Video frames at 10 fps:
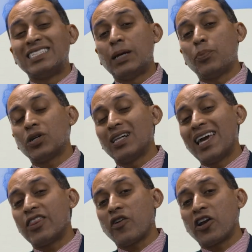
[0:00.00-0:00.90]
typical
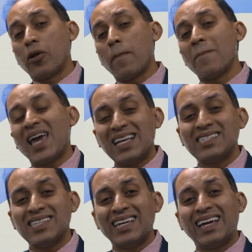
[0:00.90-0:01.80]
8th grader may
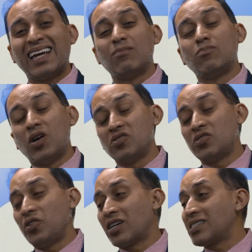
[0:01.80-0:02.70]
see in most
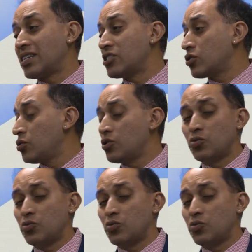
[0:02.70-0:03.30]
New York City schools,